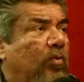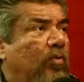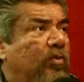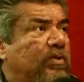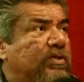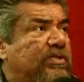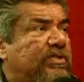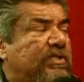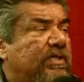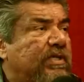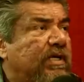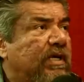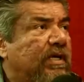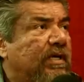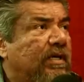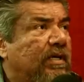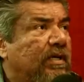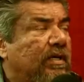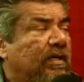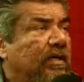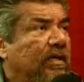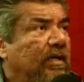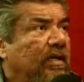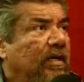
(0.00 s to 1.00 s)
was
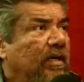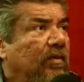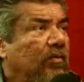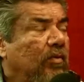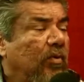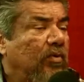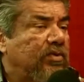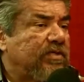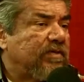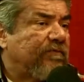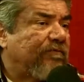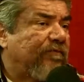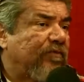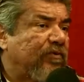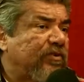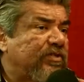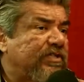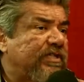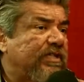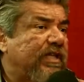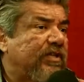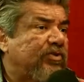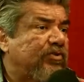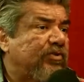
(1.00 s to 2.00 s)
the
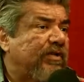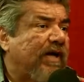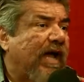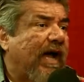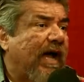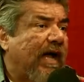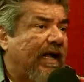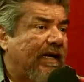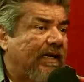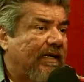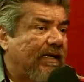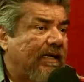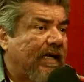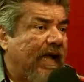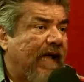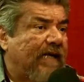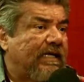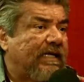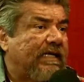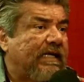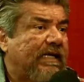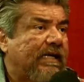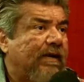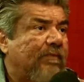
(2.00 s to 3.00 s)
first thing that you got?
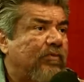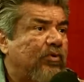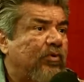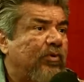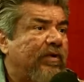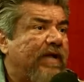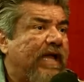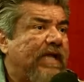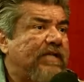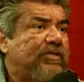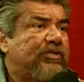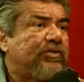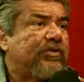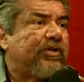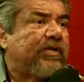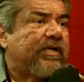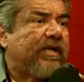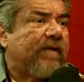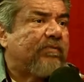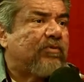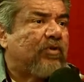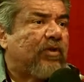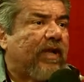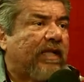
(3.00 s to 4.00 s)
And did it come through an agent, or did it
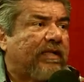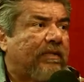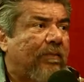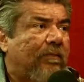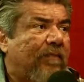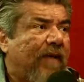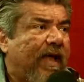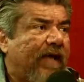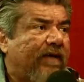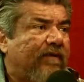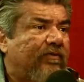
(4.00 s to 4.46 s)
come through like the back